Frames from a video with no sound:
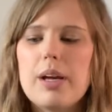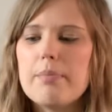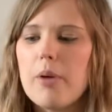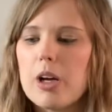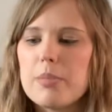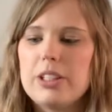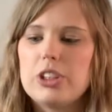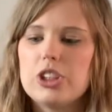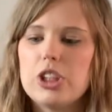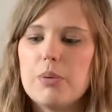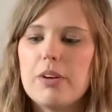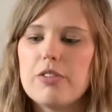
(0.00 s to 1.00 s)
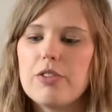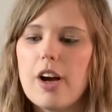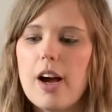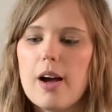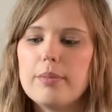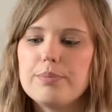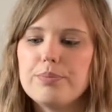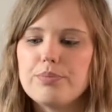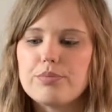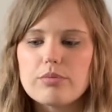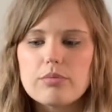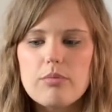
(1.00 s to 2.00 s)
might be to do with
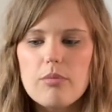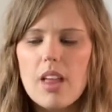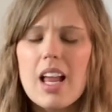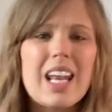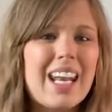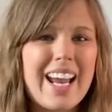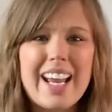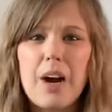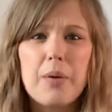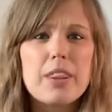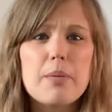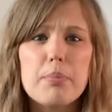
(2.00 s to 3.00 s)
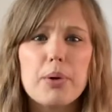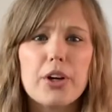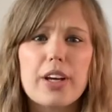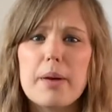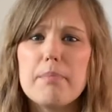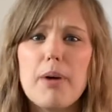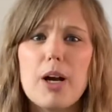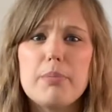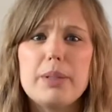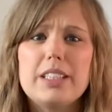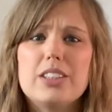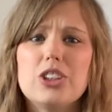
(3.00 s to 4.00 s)
layout in the book, it might
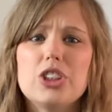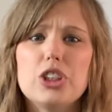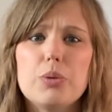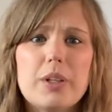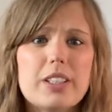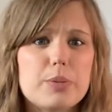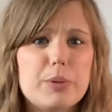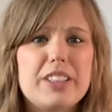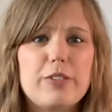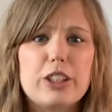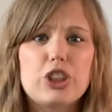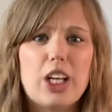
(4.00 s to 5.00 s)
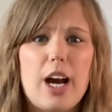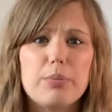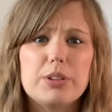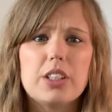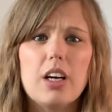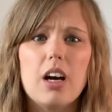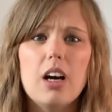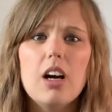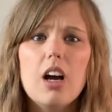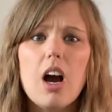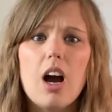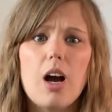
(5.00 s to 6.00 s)
be to do with a specific chapter,
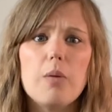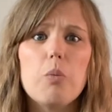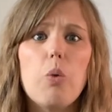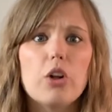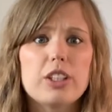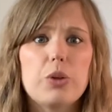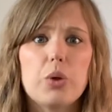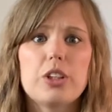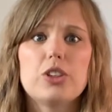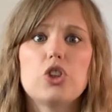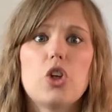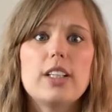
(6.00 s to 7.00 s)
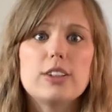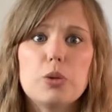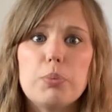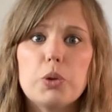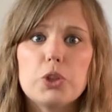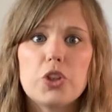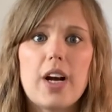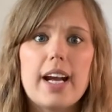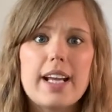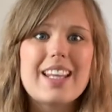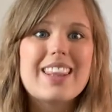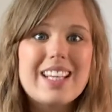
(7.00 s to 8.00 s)
what the author's trying to
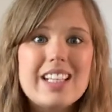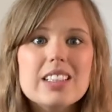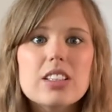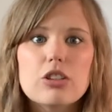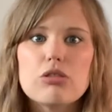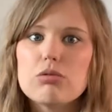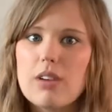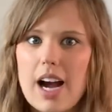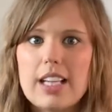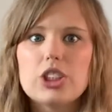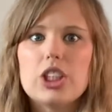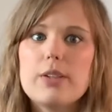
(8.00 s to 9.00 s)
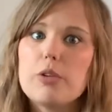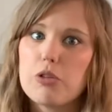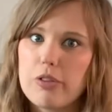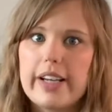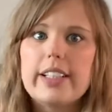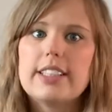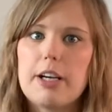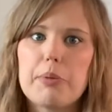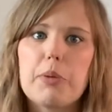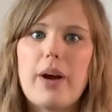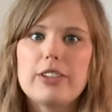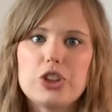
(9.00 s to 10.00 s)
portray. These are actually greater depth
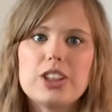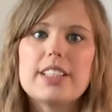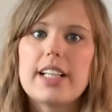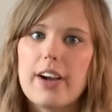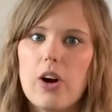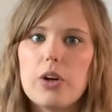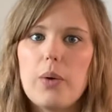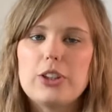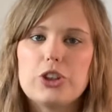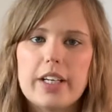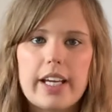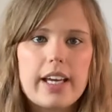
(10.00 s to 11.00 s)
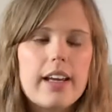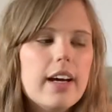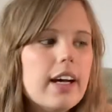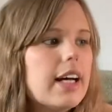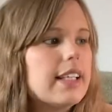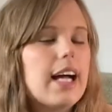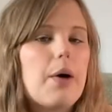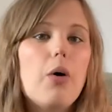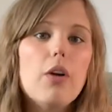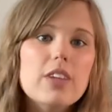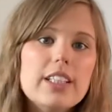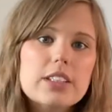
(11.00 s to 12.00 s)
questions and they are quite tricky. Now
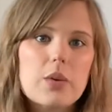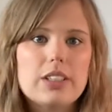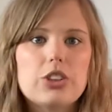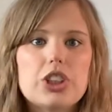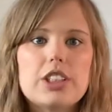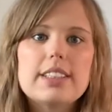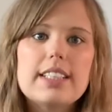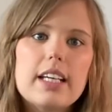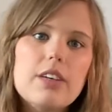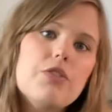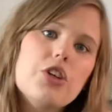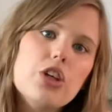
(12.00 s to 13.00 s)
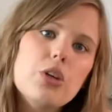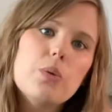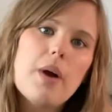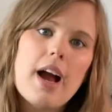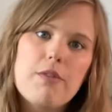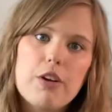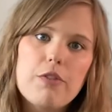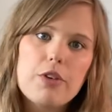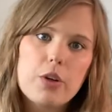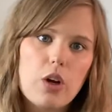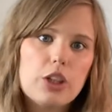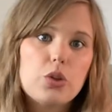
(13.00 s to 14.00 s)
on these questions, if you ever
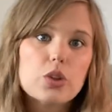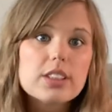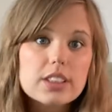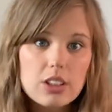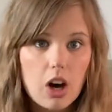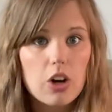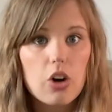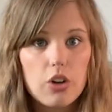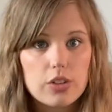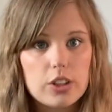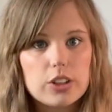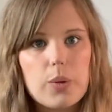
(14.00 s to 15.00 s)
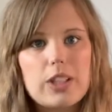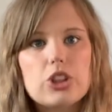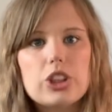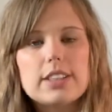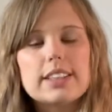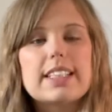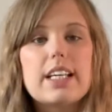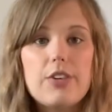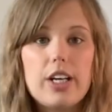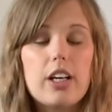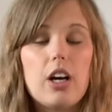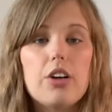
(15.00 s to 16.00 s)
feel like you're stuck on those questions, give it
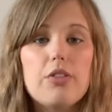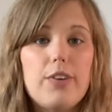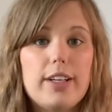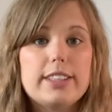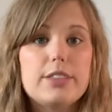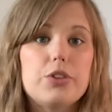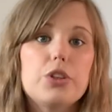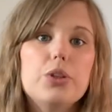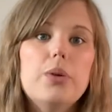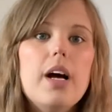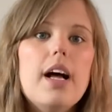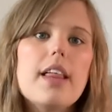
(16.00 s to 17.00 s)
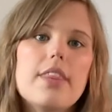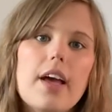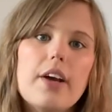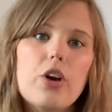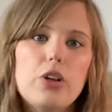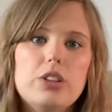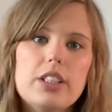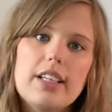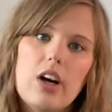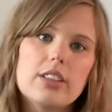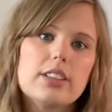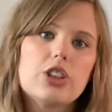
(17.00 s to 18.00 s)
a go first of all, then go to the
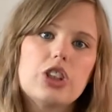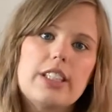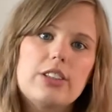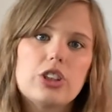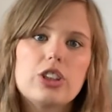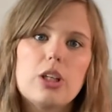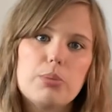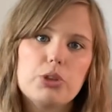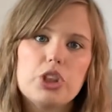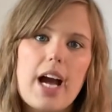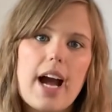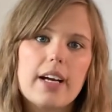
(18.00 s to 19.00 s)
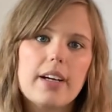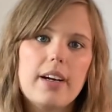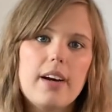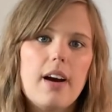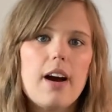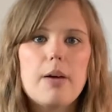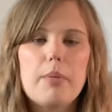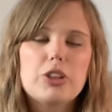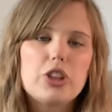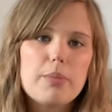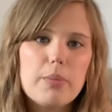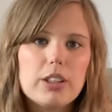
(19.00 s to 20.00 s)
answer sheet and just double check. I
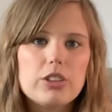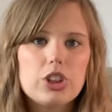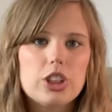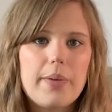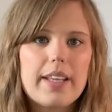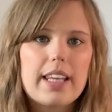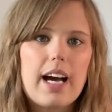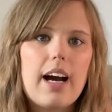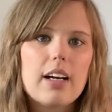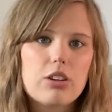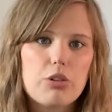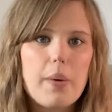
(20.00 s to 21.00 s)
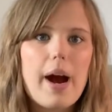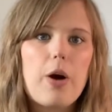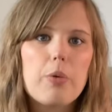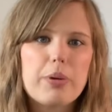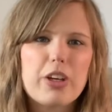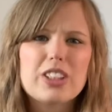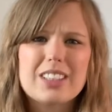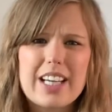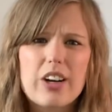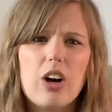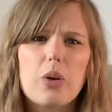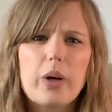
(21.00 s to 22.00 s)
don't mind you doing that throughout because they
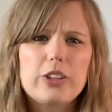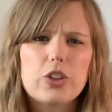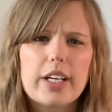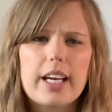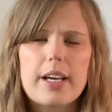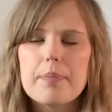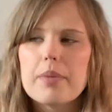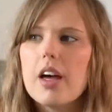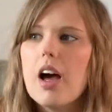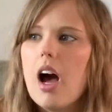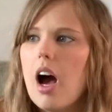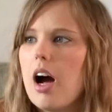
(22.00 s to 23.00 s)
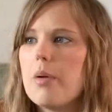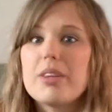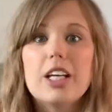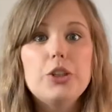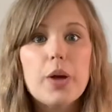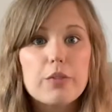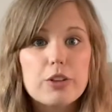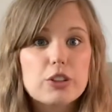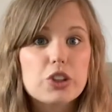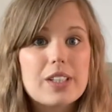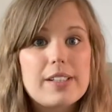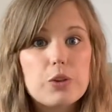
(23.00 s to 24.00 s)
are quite tricky. Then you have the
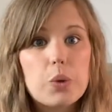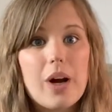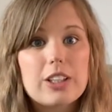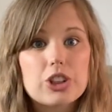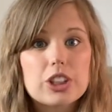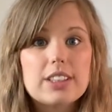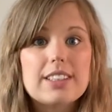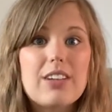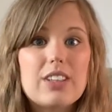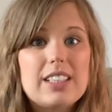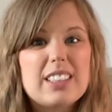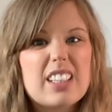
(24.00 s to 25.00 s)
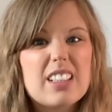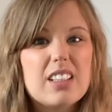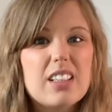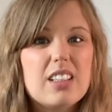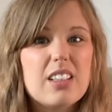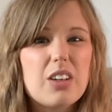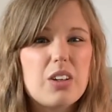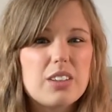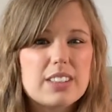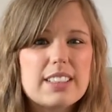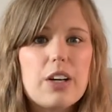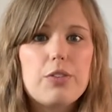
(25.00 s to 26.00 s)
retrieval questions. Now these are the
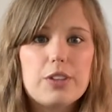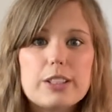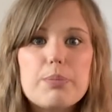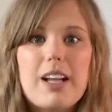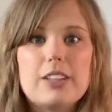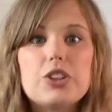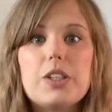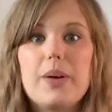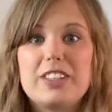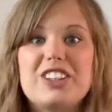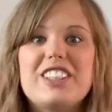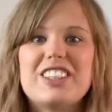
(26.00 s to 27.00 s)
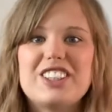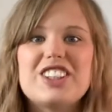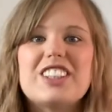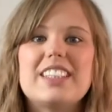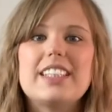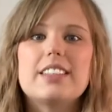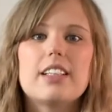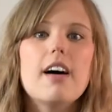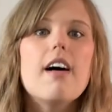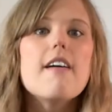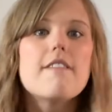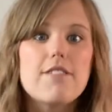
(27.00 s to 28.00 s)
self-explanatory questions. You just need to
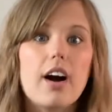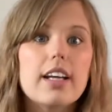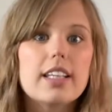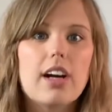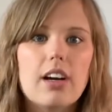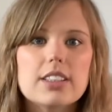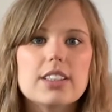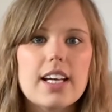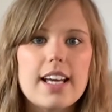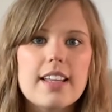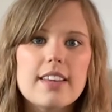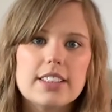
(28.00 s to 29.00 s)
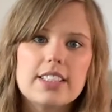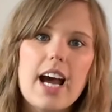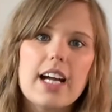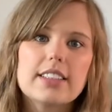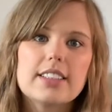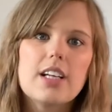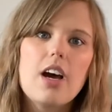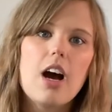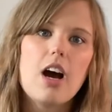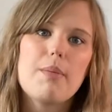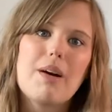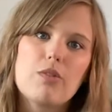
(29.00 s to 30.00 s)
find the answer in the text
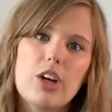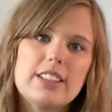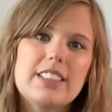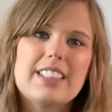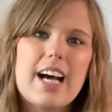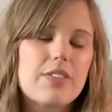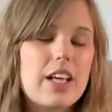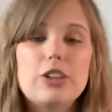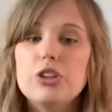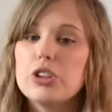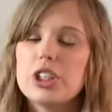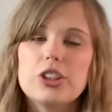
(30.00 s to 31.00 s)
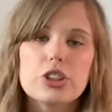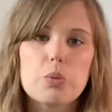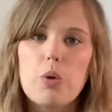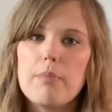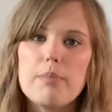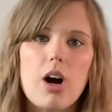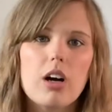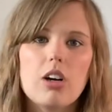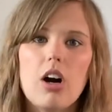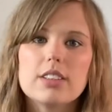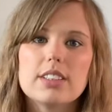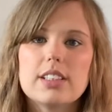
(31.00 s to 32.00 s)
and write it down. They're usually just 1 mark
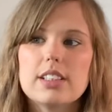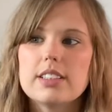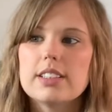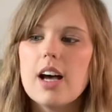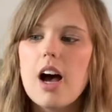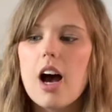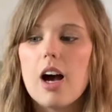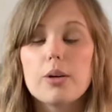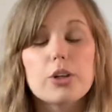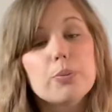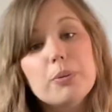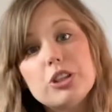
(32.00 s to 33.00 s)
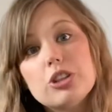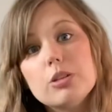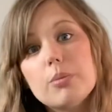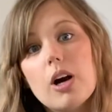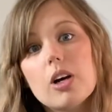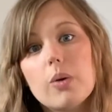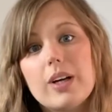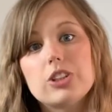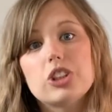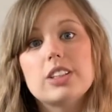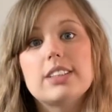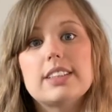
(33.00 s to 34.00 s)
answers. Could be 2 mark
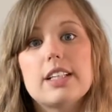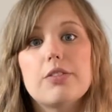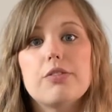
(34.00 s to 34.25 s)
questions if